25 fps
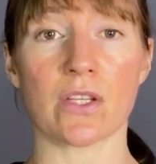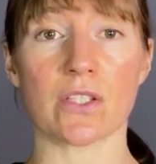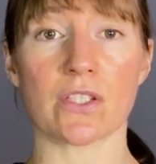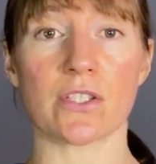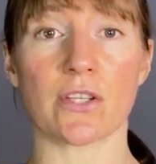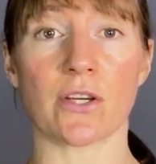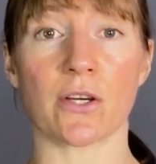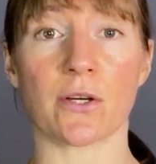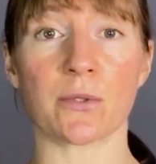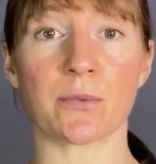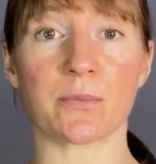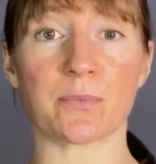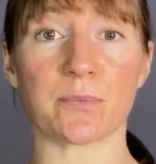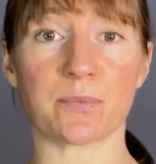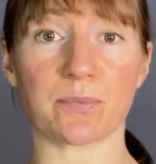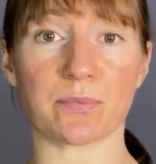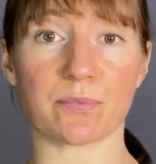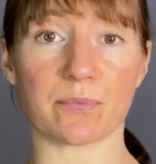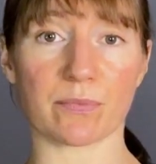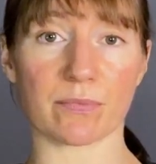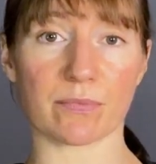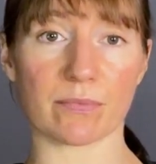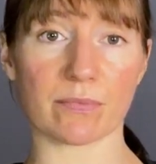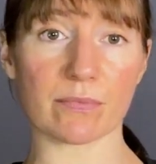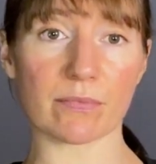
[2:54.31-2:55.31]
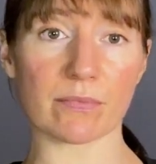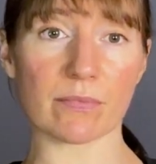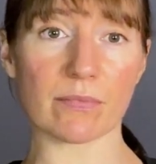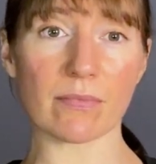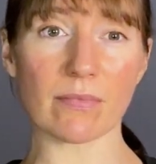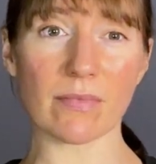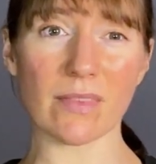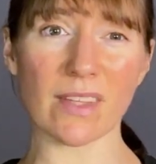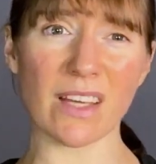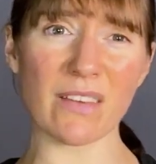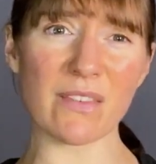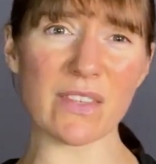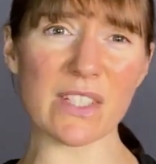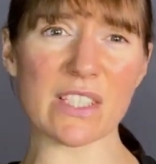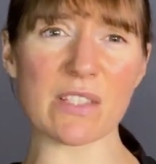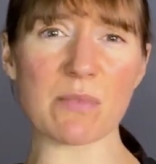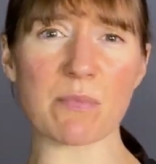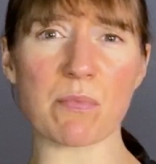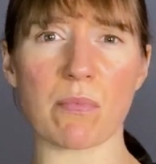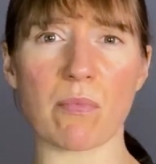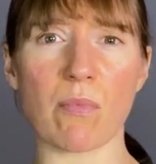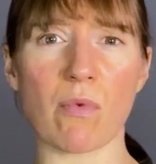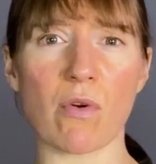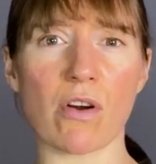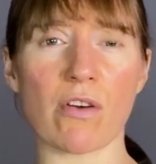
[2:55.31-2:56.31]
So if it's
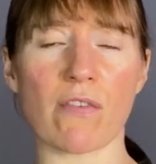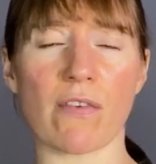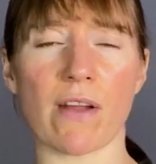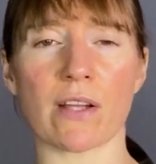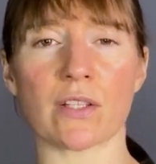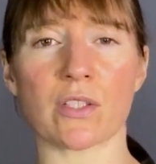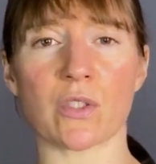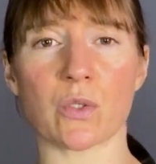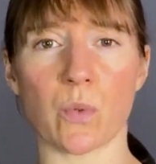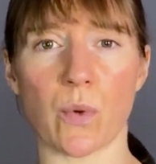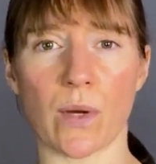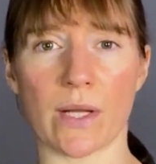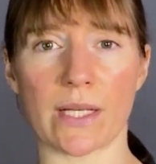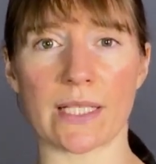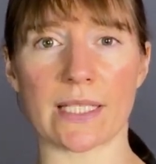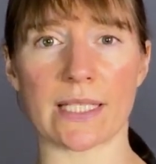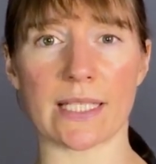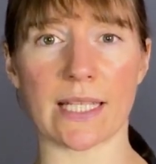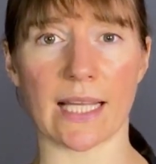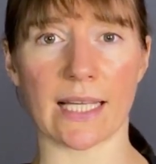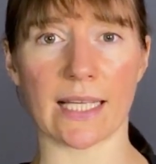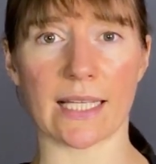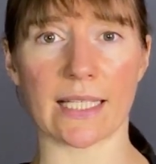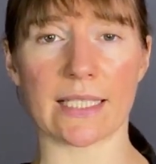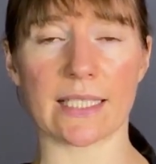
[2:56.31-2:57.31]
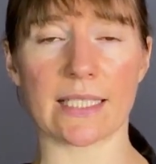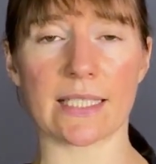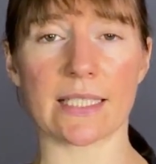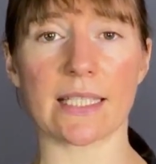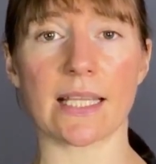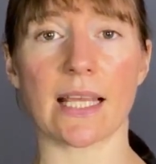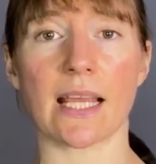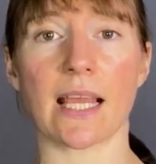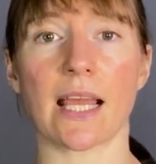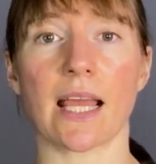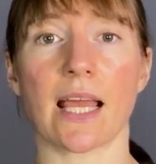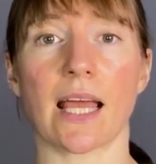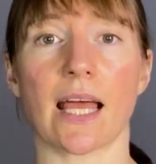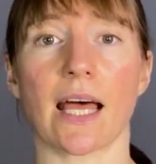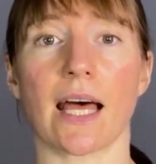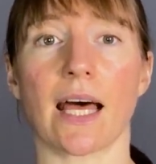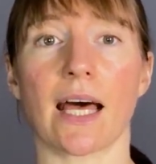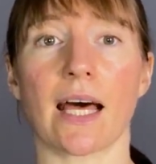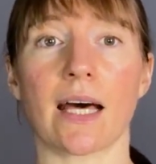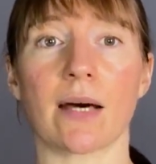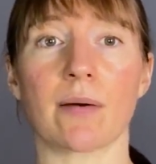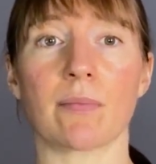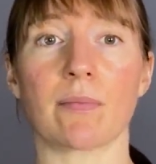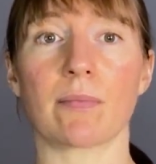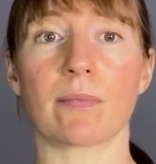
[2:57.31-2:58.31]
more around 20 seconds,
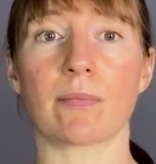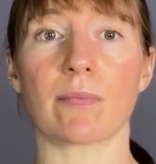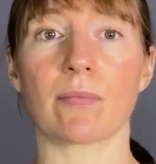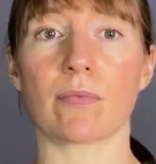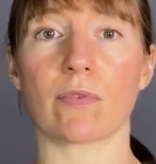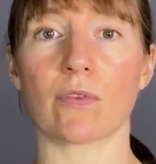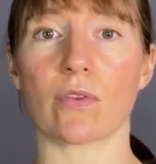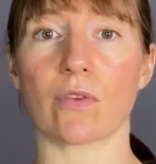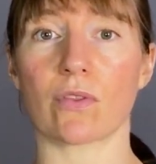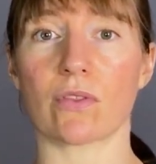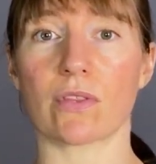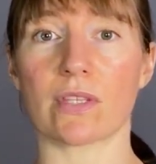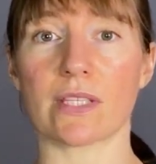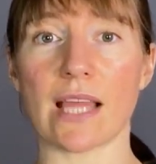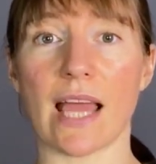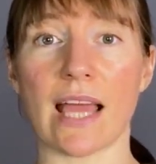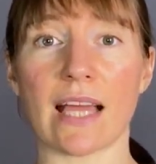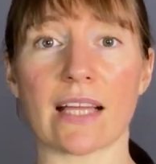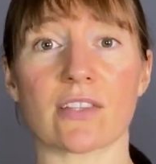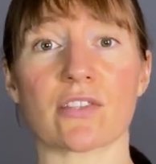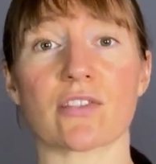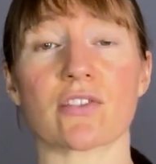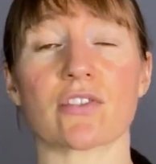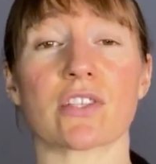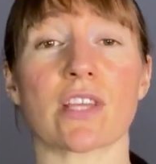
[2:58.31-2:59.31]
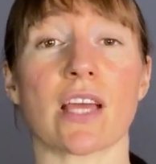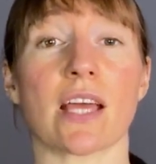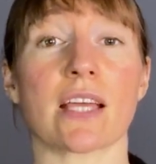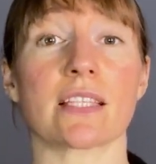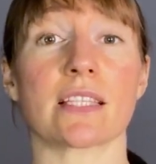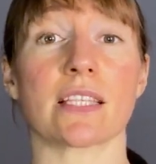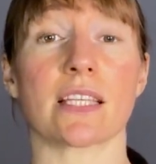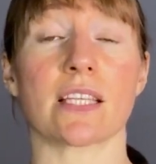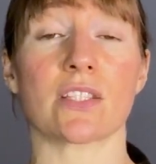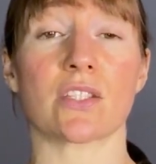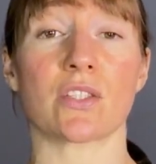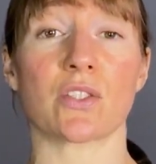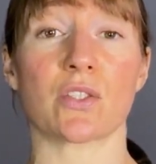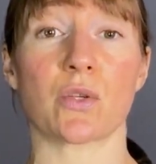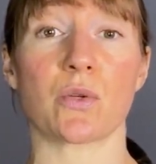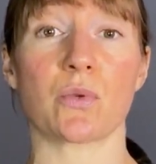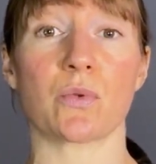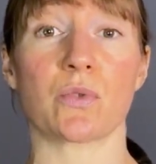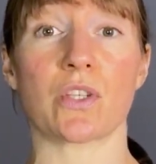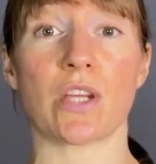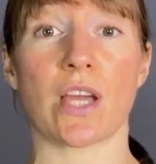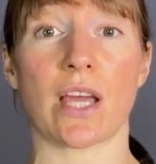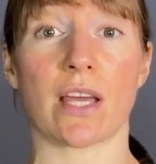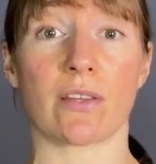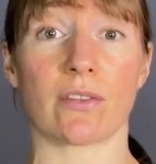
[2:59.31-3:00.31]
the exercise is too
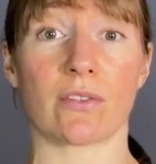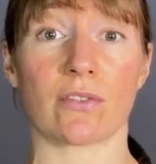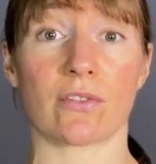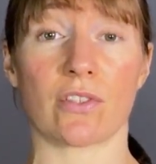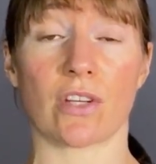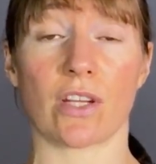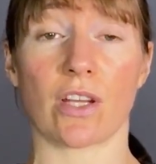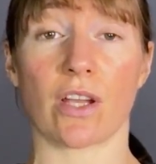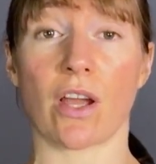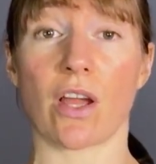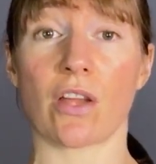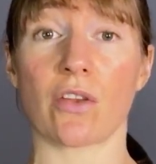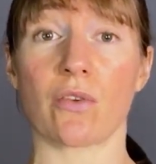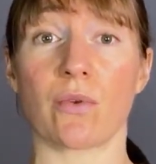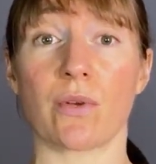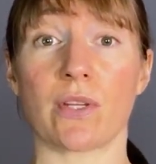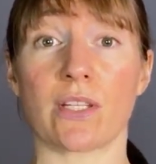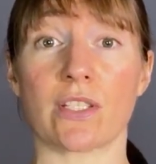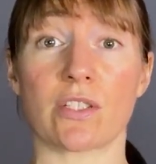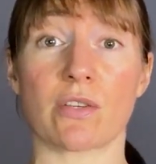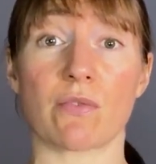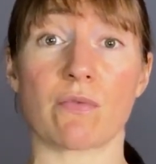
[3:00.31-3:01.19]
challenging and you need to